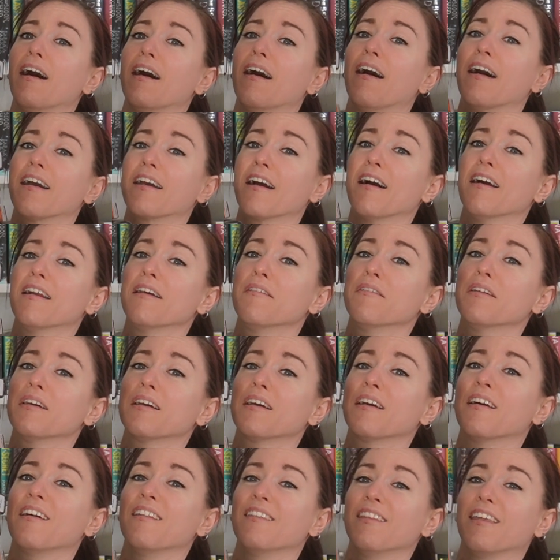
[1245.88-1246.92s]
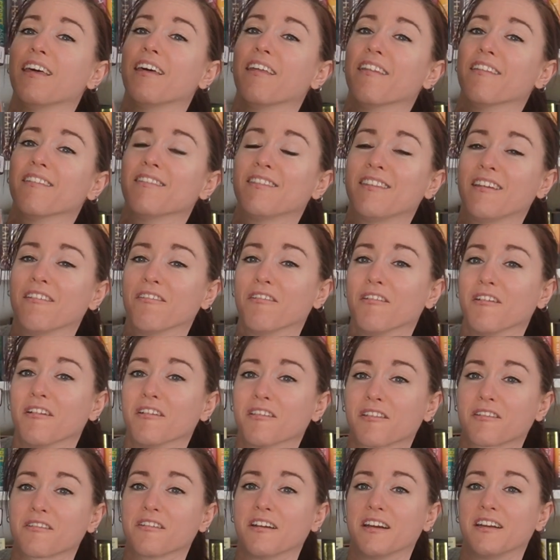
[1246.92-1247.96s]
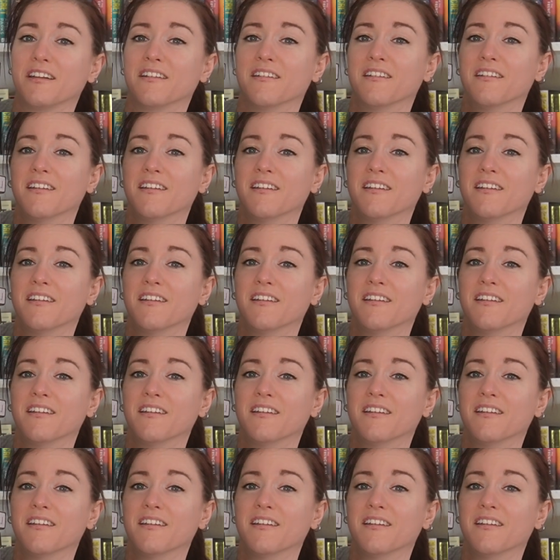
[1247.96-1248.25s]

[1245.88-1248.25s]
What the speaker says: I can't even get, they're all on screen.